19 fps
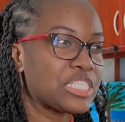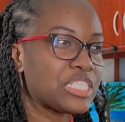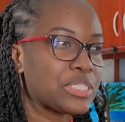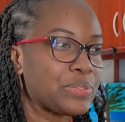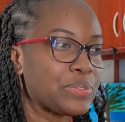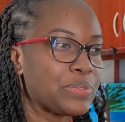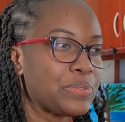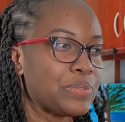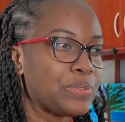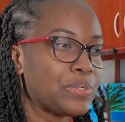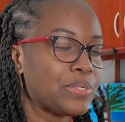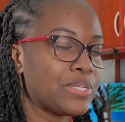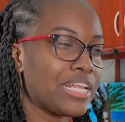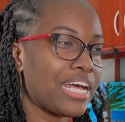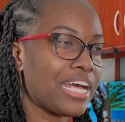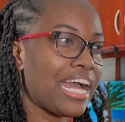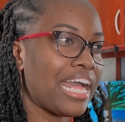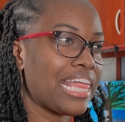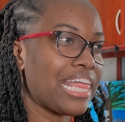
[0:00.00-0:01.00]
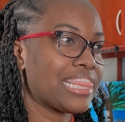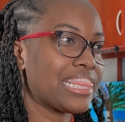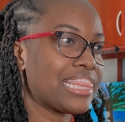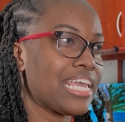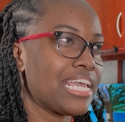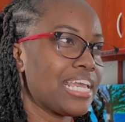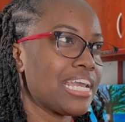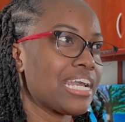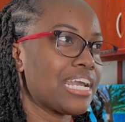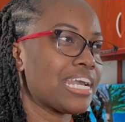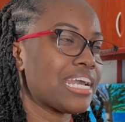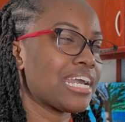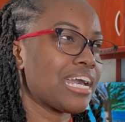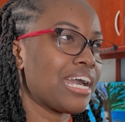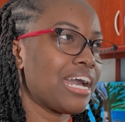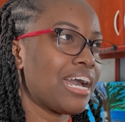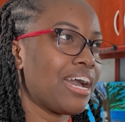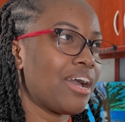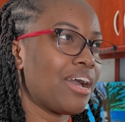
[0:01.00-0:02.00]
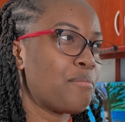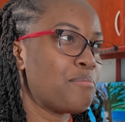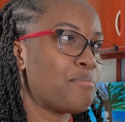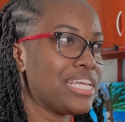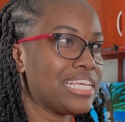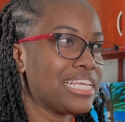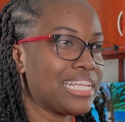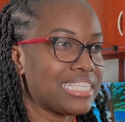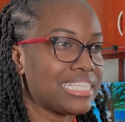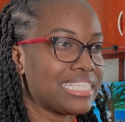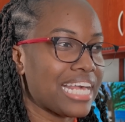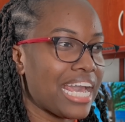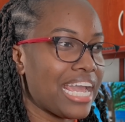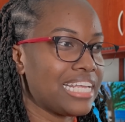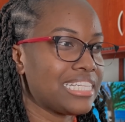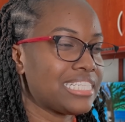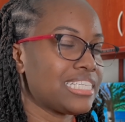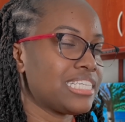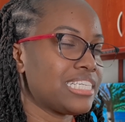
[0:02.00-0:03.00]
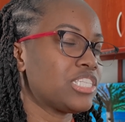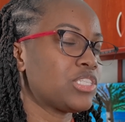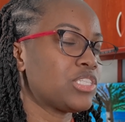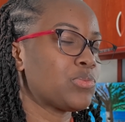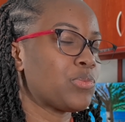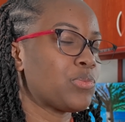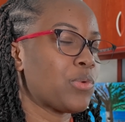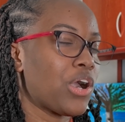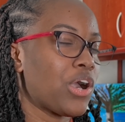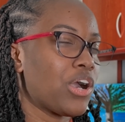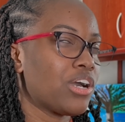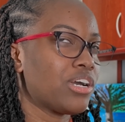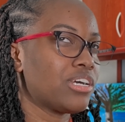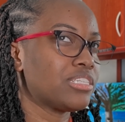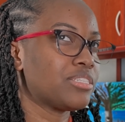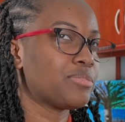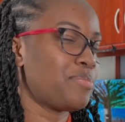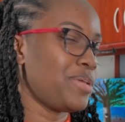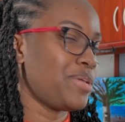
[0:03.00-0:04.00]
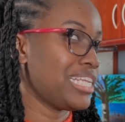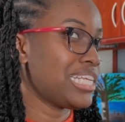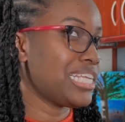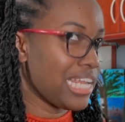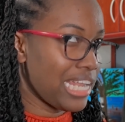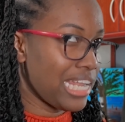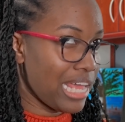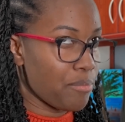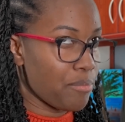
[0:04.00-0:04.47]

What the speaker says: school, I think being a scientist was being in a